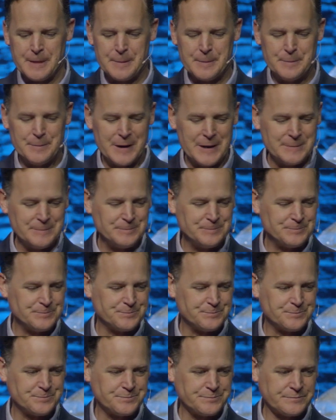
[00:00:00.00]

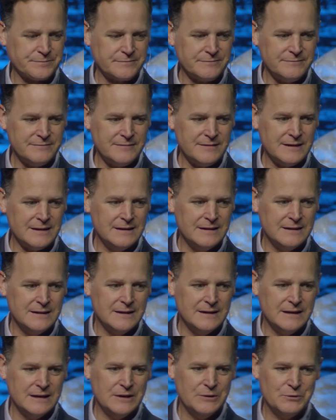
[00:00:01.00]
But
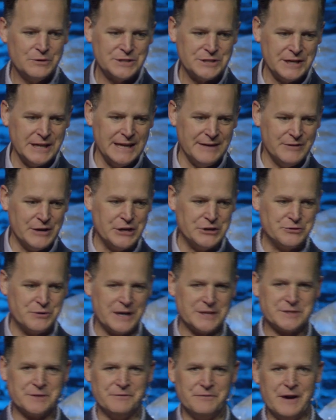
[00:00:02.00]
we still haven't
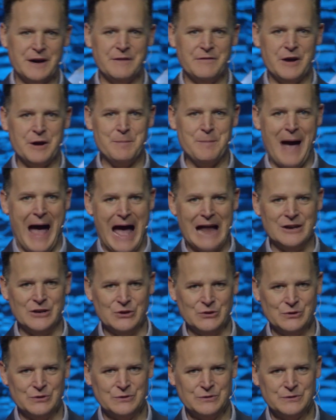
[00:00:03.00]
addressed some very, very bad
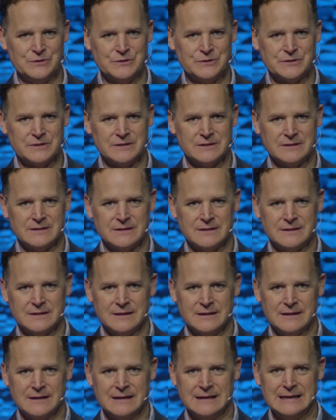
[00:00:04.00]
news.
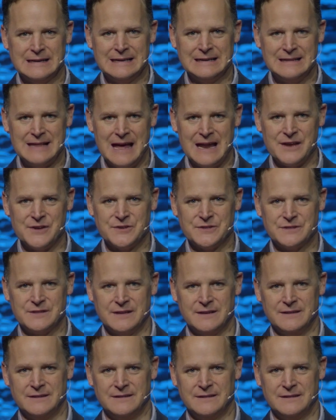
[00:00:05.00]
And that is that